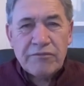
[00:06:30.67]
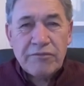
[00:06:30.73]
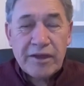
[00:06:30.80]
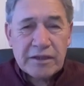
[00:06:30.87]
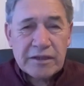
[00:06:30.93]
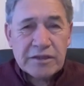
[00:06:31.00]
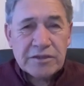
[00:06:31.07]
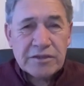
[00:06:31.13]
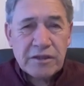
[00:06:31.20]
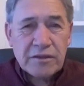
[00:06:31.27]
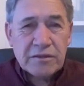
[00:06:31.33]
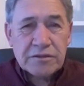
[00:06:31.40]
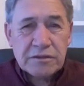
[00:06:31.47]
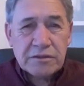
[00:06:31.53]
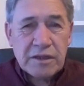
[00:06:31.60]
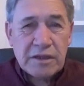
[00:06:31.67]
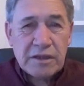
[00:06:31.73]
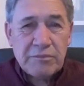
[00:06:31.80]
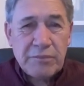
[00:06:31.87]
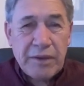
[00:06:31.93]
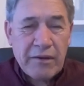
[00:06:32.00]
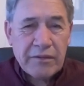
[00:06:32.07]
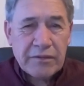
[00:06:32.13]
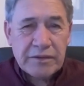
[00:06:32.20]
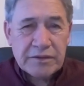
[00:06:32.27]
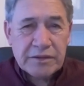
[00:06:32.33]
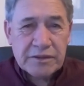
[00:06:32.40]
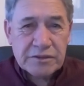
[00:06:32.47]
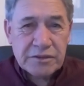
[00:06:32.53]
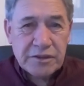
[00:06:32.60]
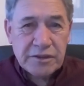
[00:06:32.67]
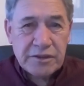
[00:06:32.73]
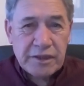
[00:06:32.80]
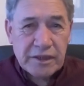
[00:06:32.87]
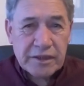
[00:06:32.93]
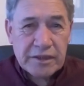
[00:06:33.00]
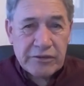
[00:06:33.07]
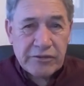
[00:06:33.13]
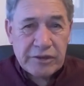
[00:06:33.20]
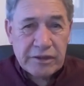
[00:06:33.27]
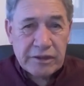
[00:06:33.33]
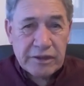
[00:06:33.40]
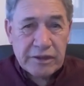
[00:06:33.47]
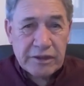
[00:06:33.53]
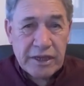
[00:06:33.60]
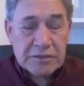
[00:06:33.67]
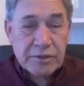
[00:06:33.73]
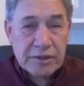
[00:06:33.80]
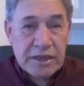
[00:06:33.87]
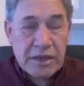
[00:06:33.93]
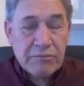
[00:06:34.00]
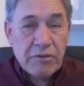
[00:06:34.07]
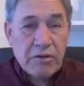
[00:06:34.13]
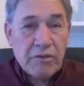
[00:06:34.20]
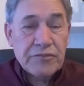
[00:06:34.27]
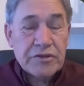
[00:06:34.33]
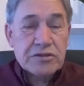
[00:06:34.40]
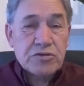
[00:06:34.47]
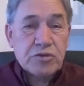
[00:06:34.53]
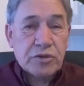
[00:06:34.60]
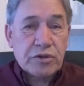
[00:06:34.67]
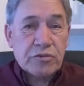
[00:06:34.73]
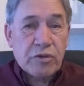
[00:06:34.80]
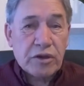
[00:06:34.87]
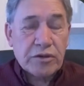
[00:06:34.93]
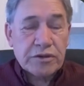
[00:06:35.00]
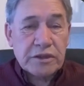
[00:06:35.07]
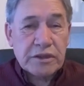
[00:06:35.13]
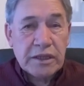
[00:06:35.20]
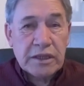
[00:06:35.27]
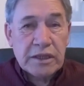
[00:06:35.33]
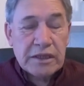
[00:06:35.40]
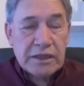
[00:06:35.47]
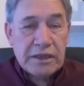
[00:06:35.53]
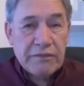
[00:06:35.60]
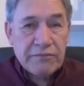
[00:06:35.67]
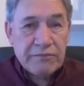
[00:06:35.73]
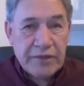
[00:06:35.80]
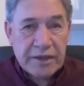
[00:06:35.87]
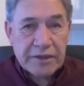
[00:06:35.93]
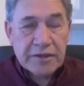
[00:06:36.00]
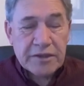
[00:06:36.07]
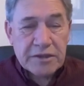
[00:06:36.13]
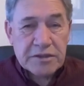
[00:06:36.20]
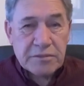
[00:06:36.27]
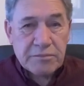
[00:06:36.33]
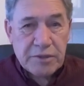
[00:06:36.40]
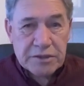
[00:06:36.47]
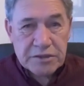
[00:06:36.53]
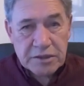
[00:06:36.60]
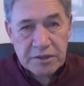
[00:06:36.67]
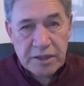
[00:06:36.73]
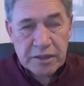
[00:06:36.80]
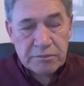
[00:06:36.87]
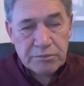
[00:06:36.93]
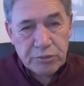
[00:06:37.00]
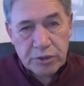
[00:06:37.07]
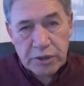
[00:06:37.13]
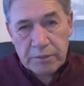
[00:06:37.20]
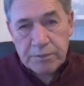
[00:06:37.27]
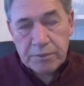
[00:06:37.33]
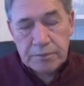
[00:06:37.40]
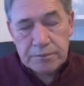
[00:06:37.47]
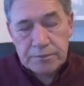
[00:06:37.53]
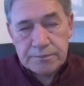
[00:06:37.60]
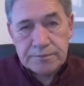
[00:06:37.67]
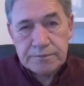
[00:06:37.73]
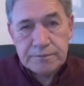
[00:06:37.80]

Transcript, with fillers: well, frankly, it shows you how barren and deserted our country has become of this sort of quality if that is the best thing they can put up.